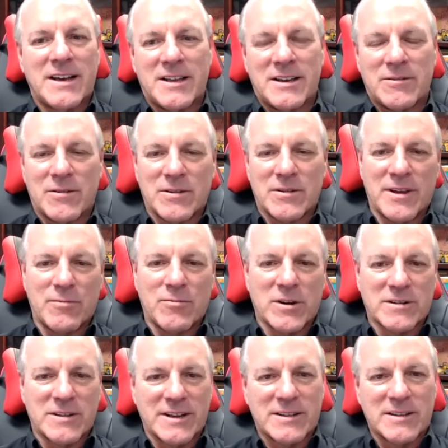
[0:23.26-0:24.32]
And they
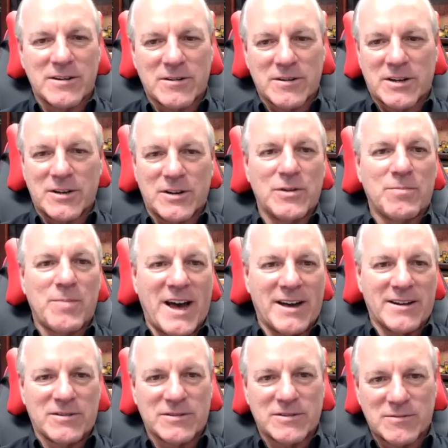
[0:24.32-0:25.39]
work like little canoe
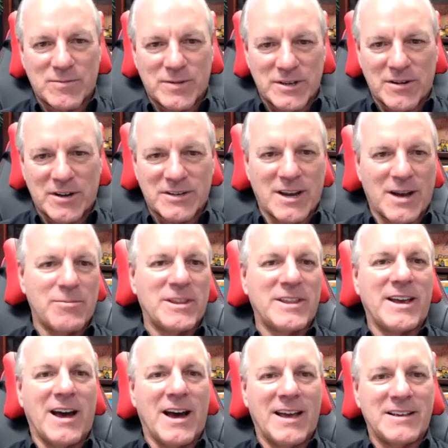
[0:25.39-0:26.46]
paddles when you're on top of
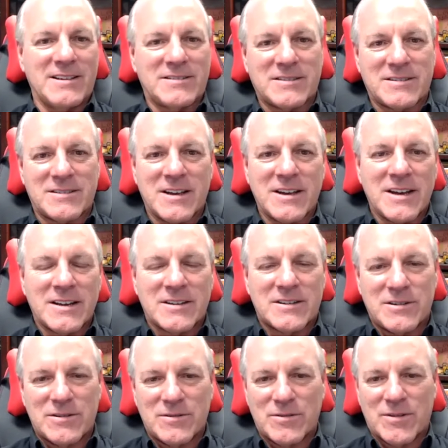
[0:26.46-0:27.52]
the ice
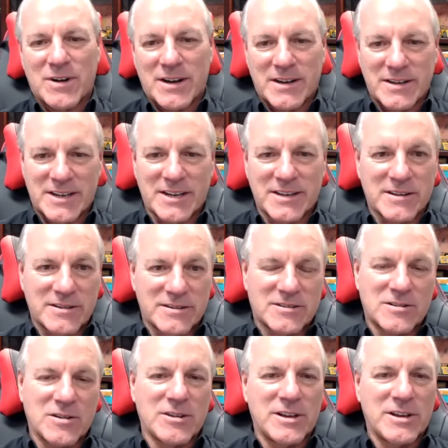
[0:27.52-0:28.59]
to get
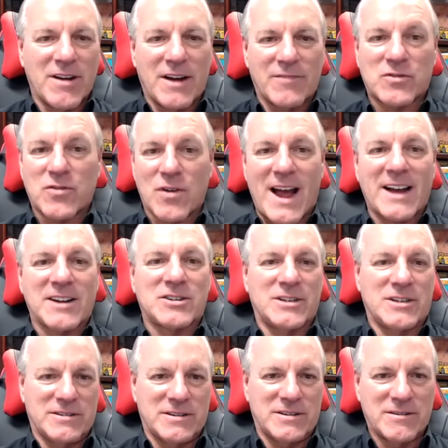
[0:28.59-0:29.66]
so that you have
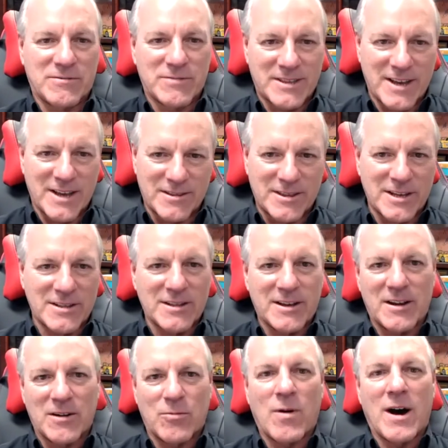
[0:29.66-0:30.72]
traction with that thin
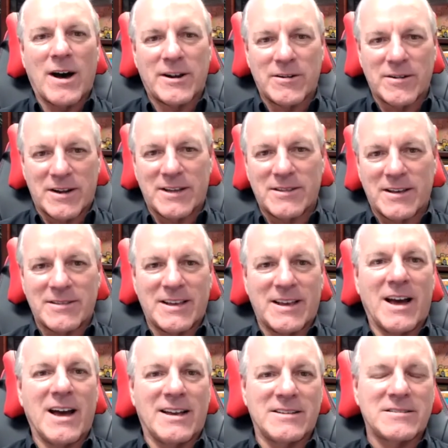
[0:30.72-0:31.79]
layer of water and then the
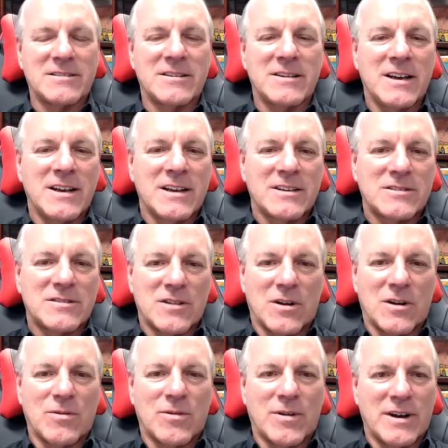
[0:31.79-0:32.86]
ice.
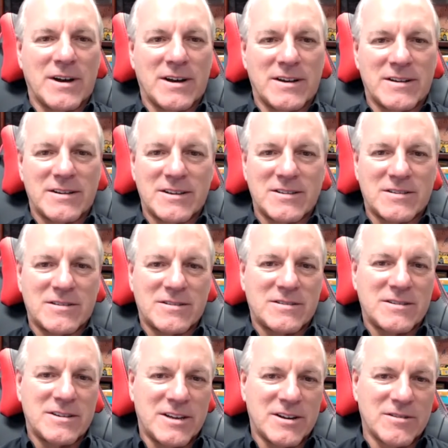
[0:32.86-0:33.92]
So it's,
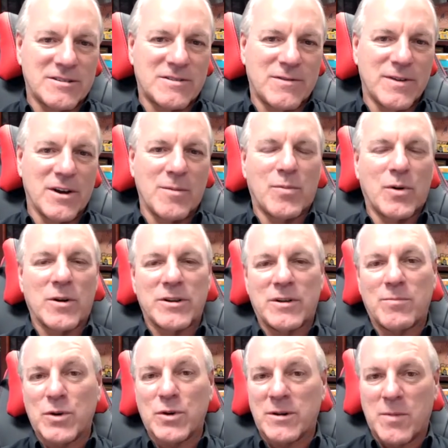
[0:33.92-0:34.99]
you know, it's very important you
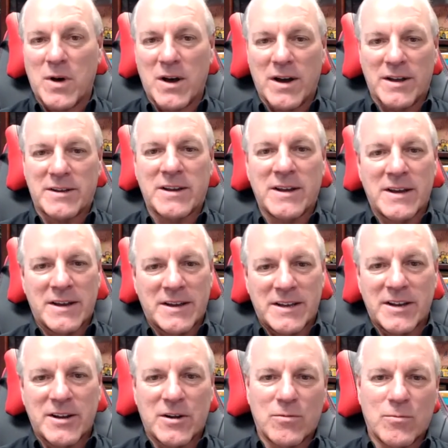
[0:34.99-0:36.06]
put them on,
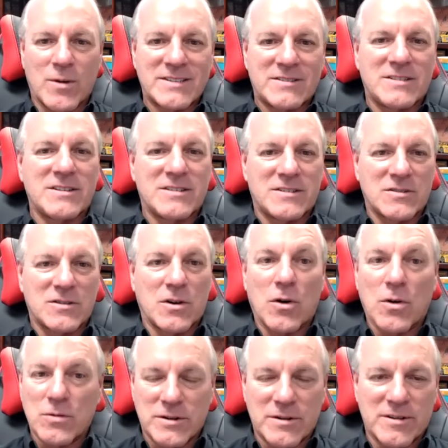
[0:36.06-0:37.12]
you know, once it's
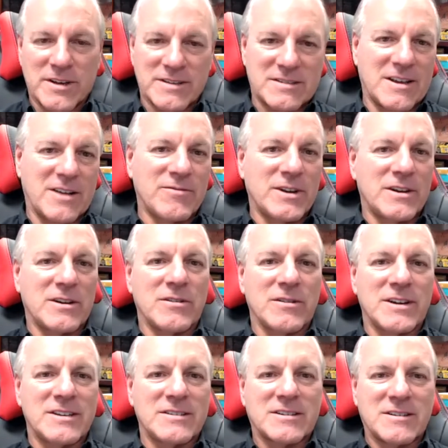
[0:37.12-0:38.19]
colder than 7
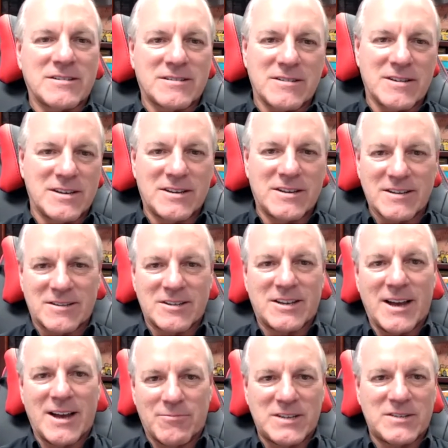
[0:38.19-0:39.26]
degrees, because it doesn't
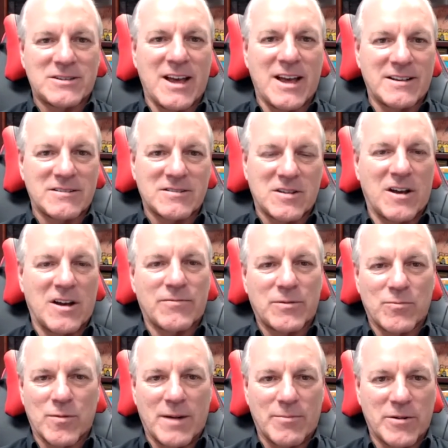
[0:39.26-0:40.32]
damage that soft
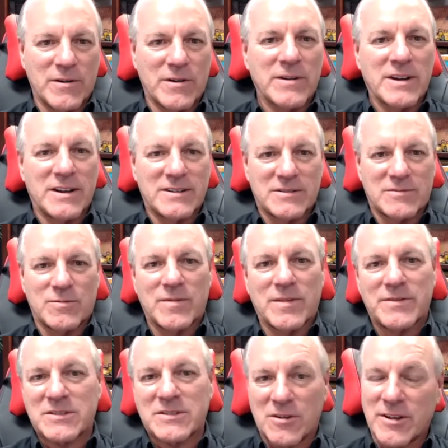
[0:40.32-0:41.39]
rubber as
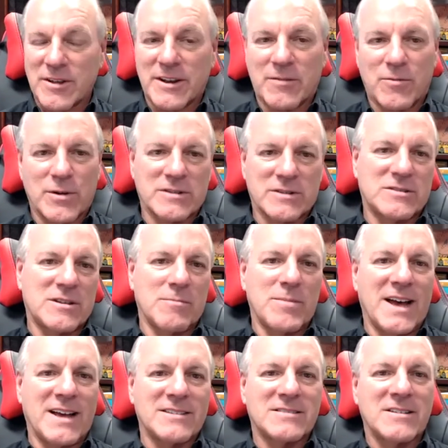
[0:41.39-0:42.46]
so that it works the
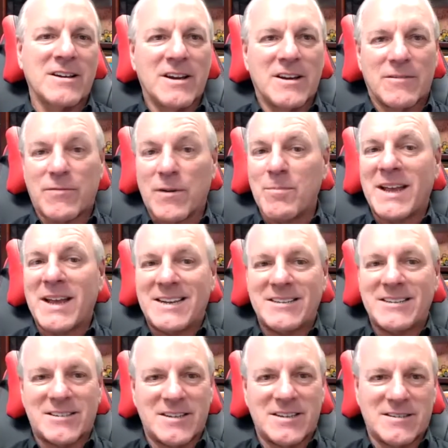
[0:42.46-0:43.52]
best for many
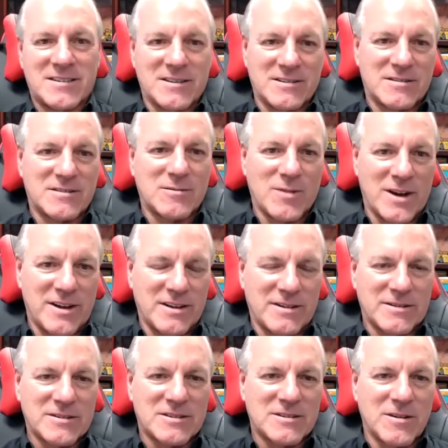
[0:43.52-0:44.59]
seasons, right?
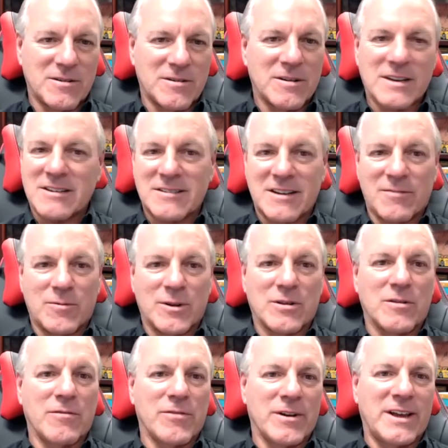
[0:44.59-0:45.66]
So because they will
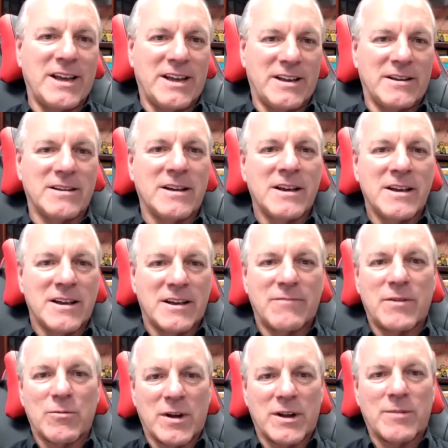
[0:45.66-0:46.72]
overheat if
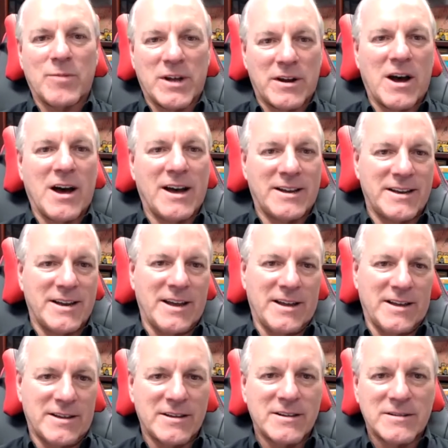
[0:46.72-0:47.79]
you run them on a hot
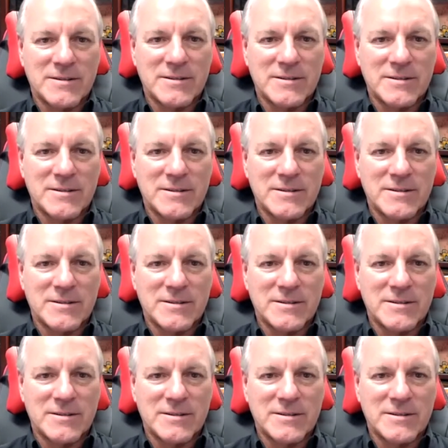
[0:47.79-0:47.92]
day.